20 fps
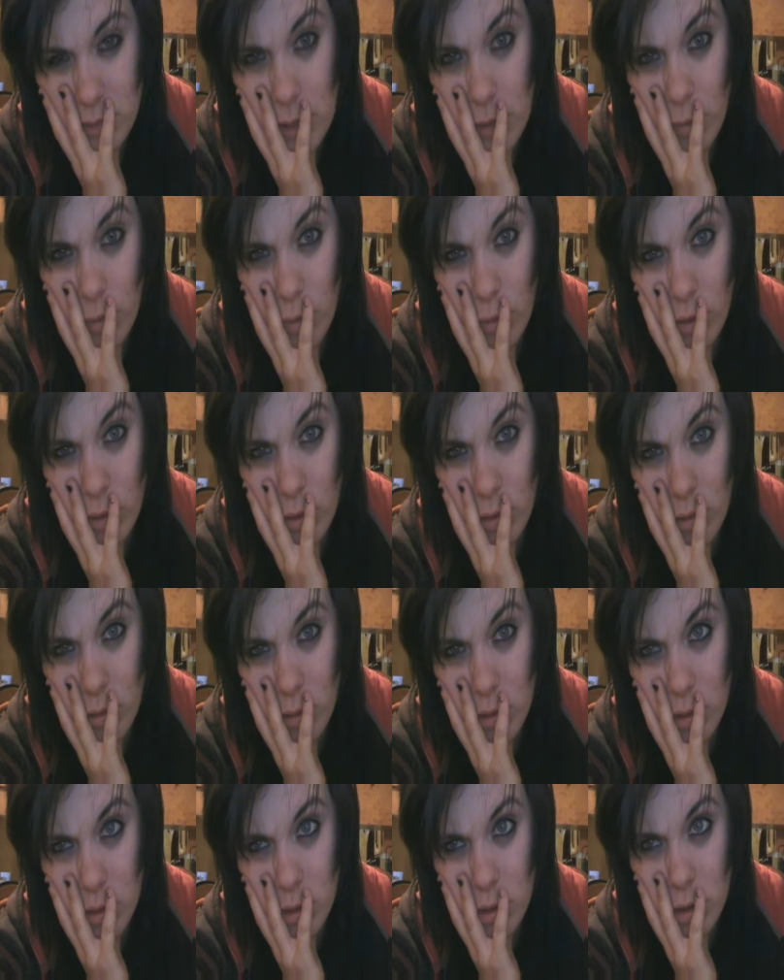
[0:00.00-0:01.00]
I really
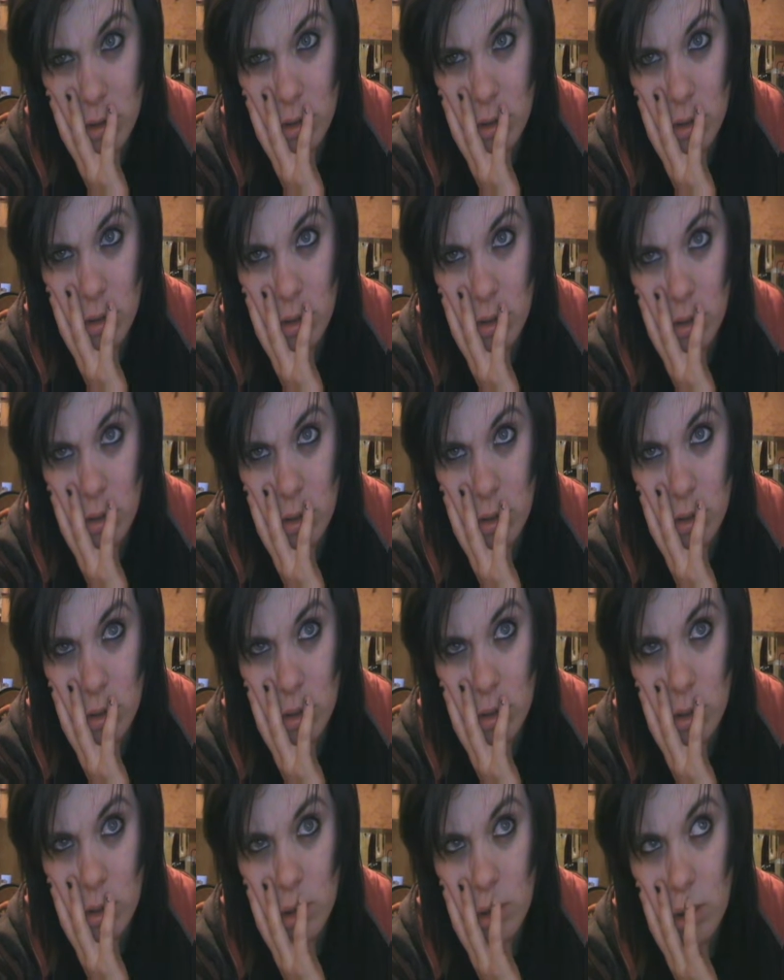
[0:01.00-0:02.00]
want this guitar.
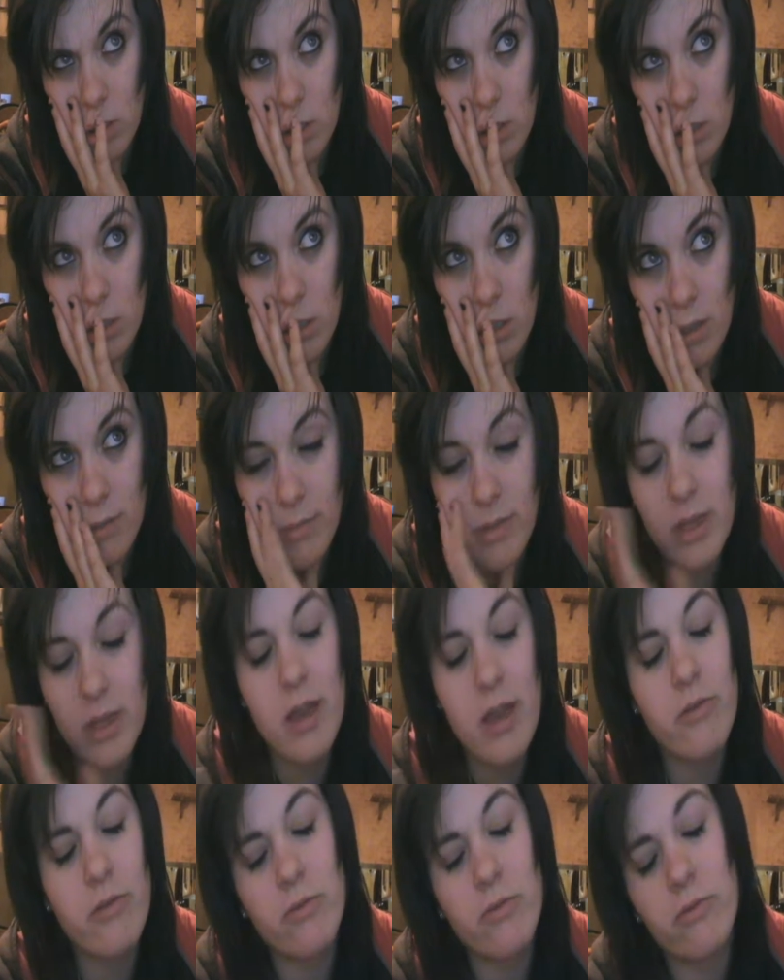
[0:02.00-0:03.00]
But
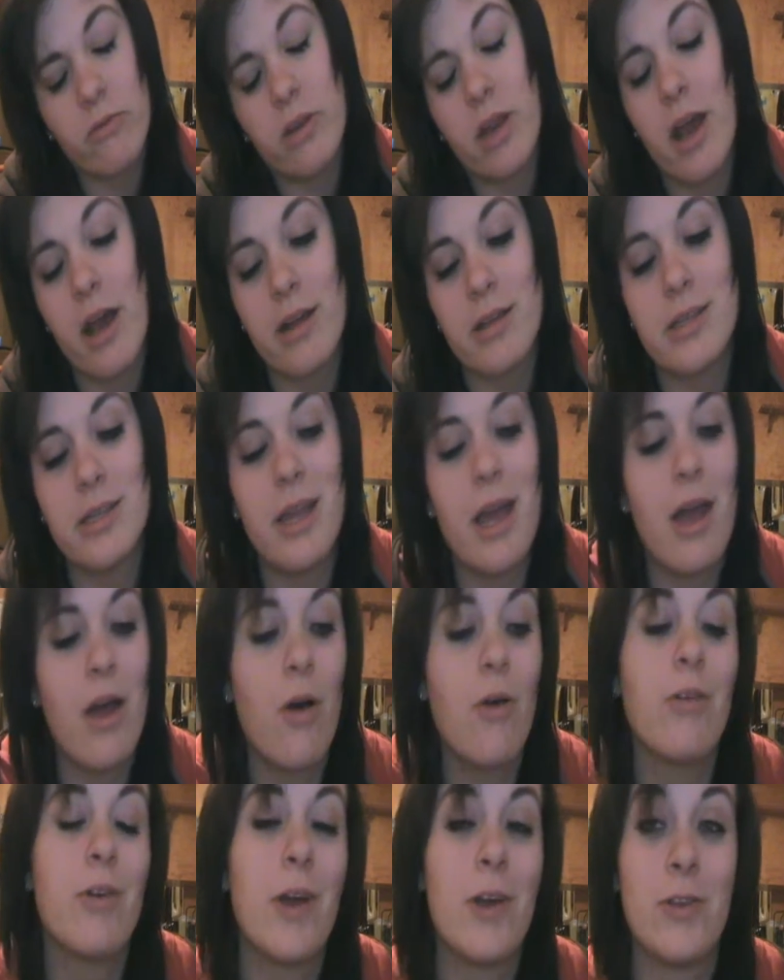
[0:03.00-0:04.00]
like, yeah, today,
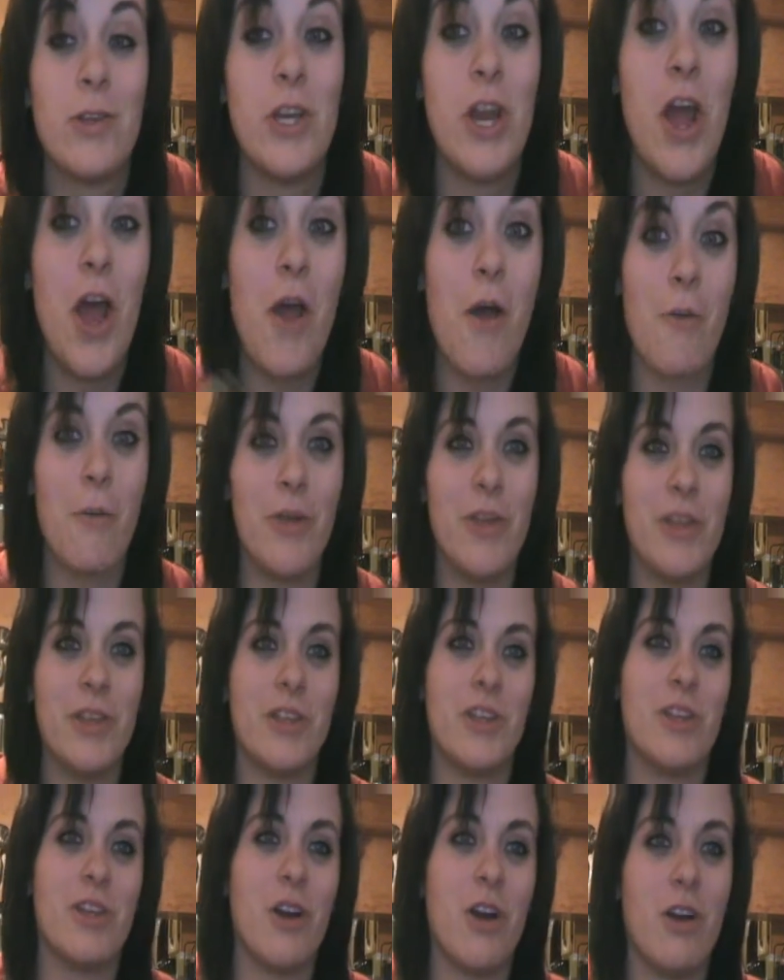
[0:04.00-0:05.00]
okay, today I want this
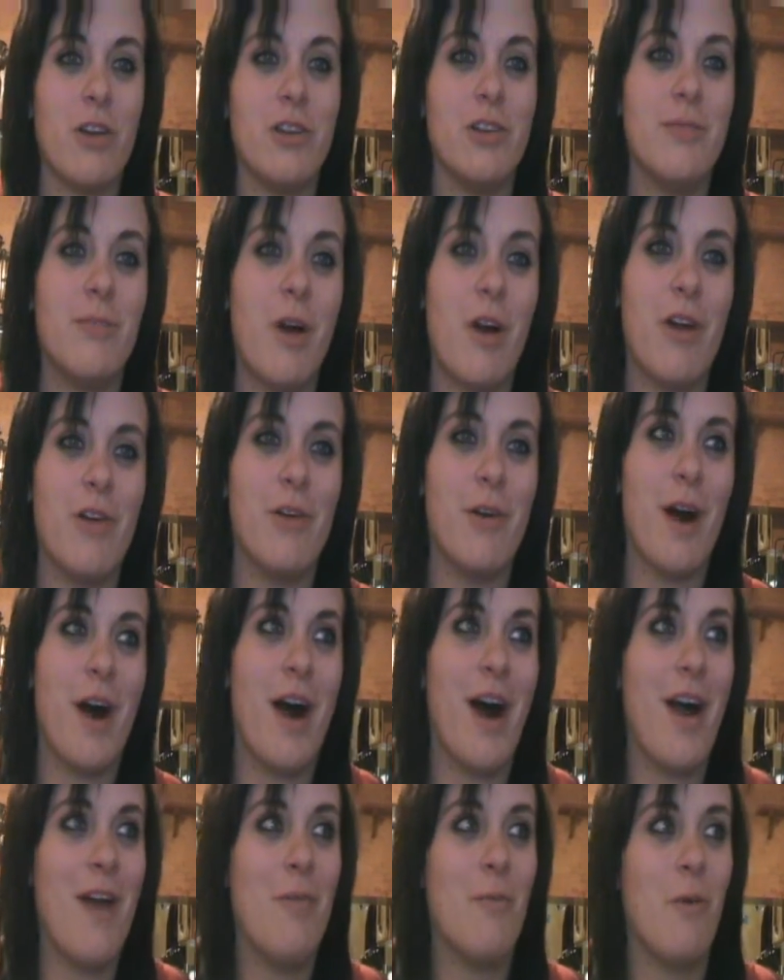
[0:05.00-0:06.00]
guitar. Tomorrow,
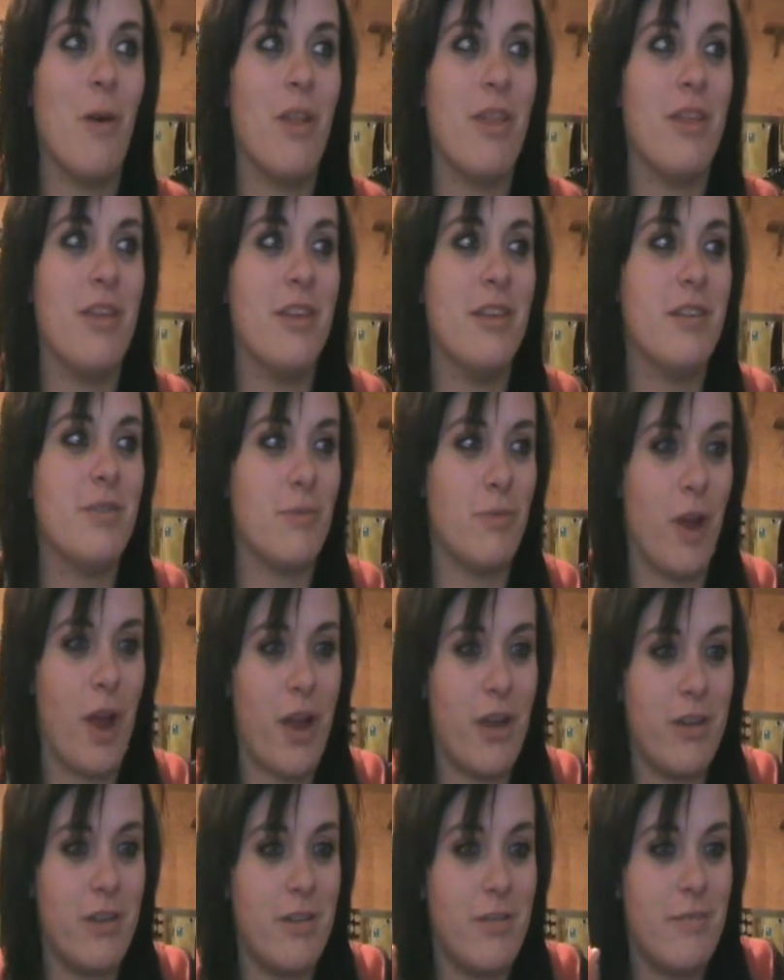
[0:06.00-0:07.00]
I want this
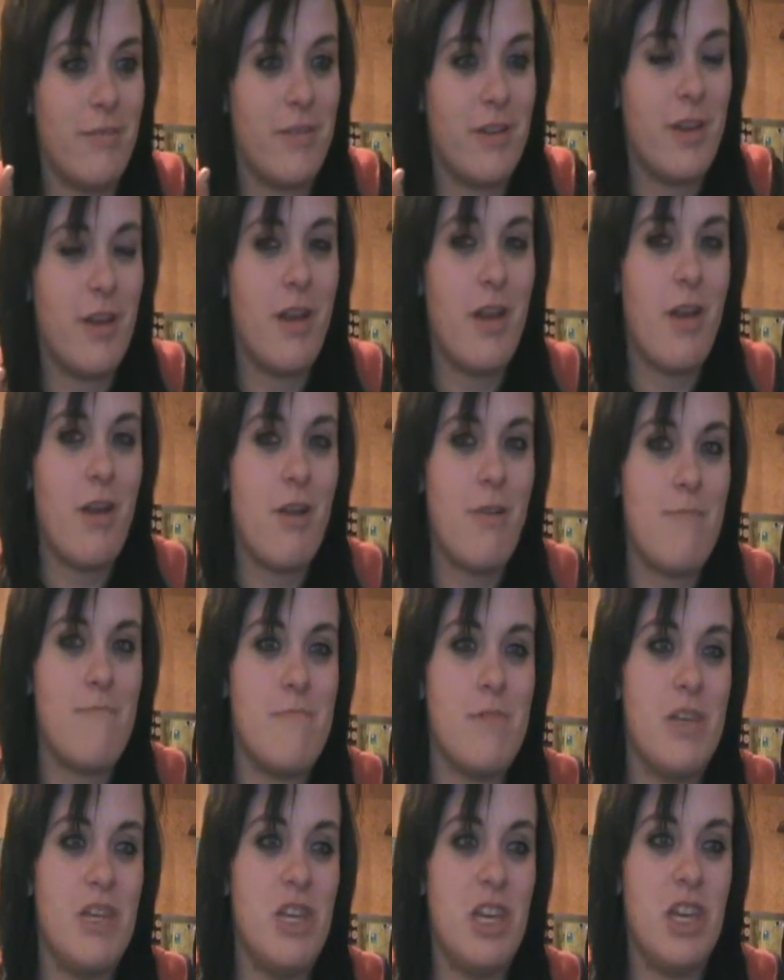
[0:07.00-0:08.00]
random
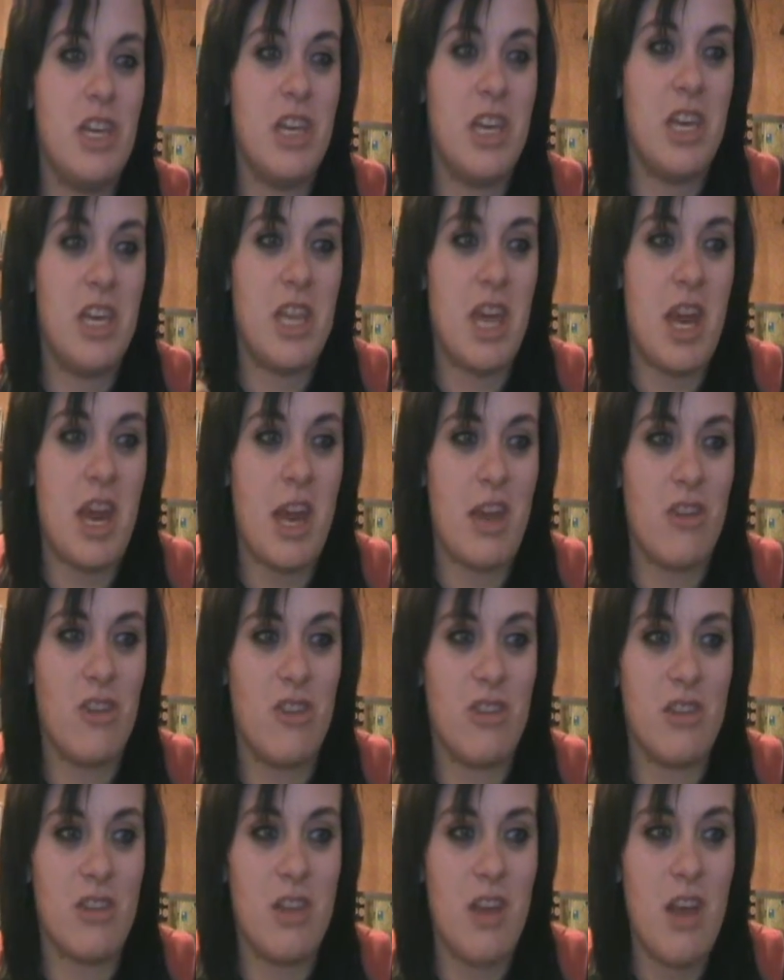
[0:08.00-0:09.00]
majiggity that I
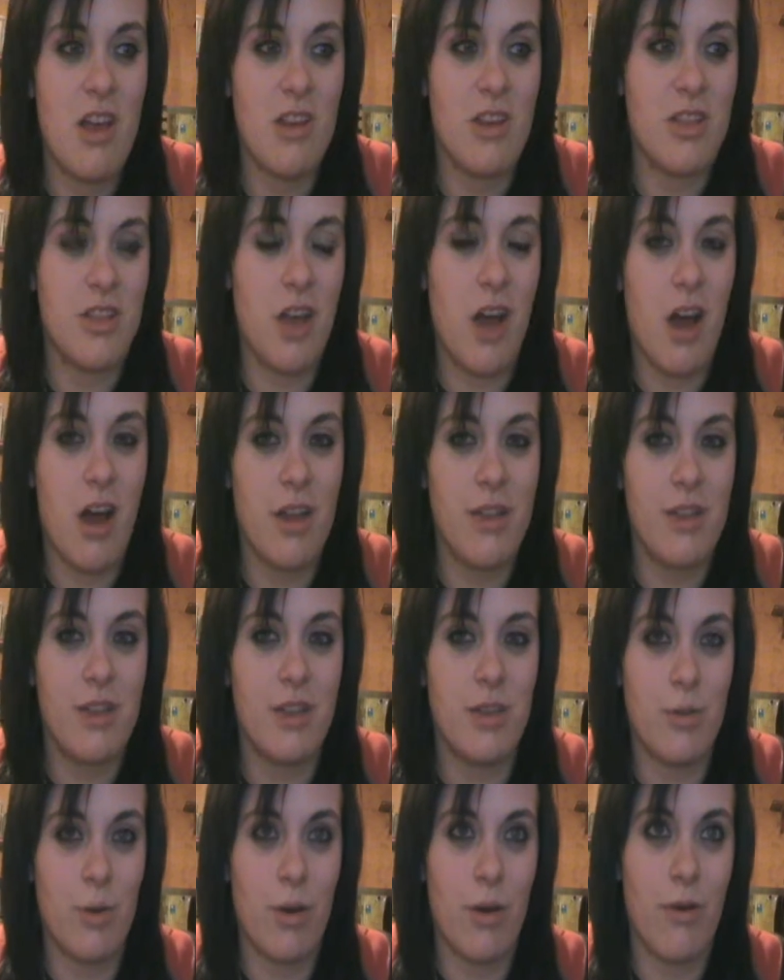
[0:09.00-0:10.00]
just saw at the
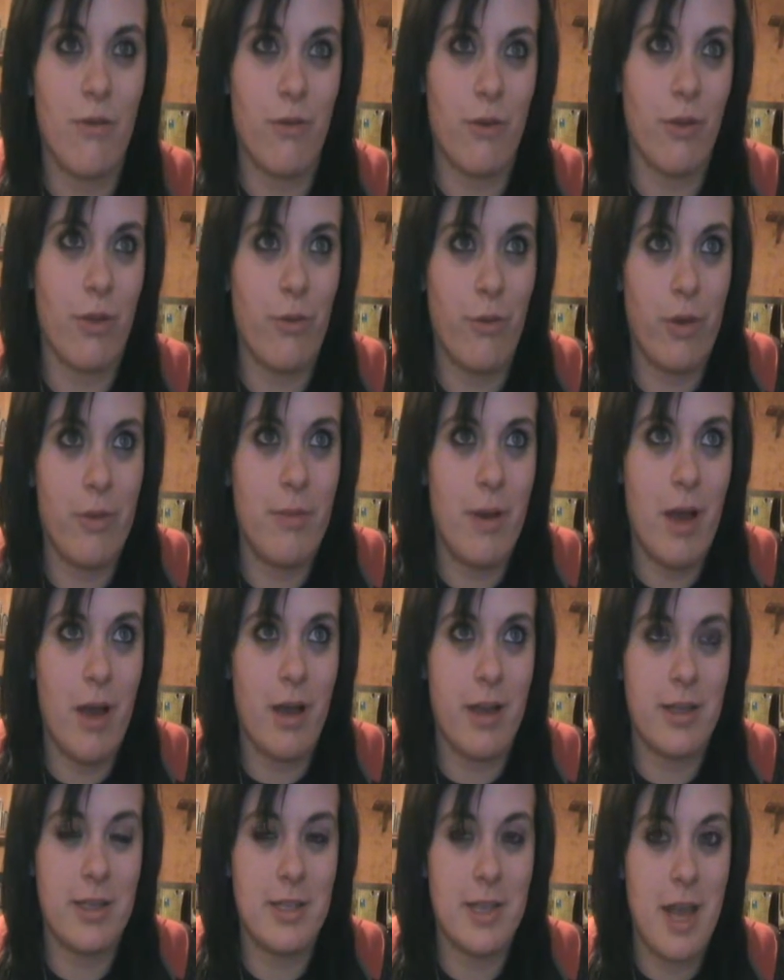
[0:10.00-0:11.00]
store for three
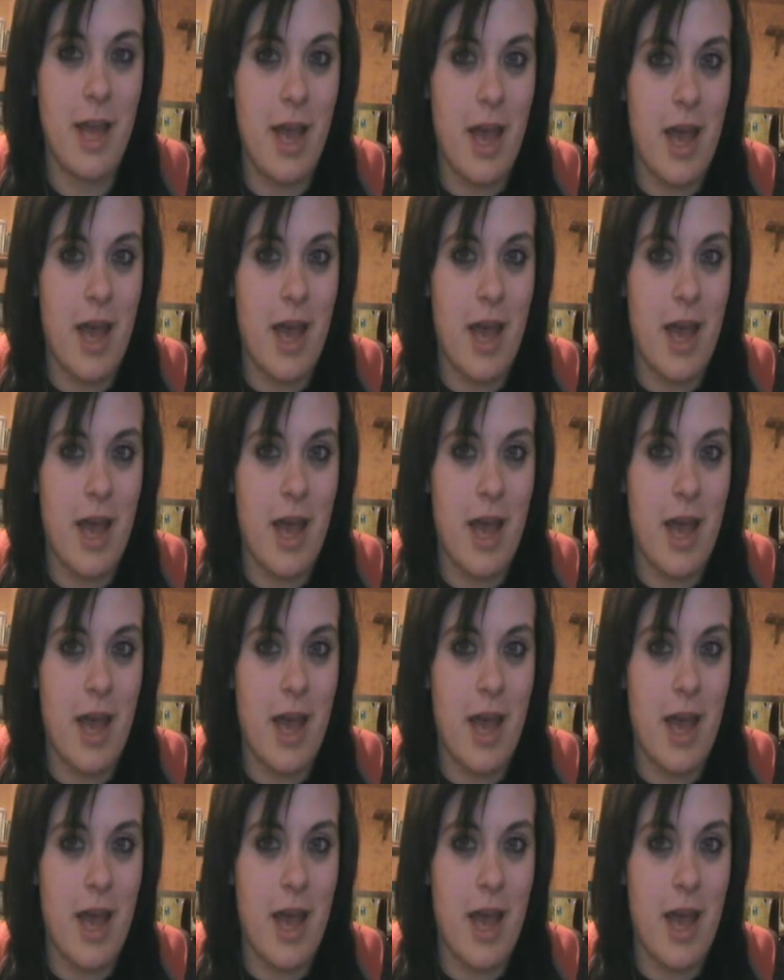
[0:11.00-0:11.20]
bucks,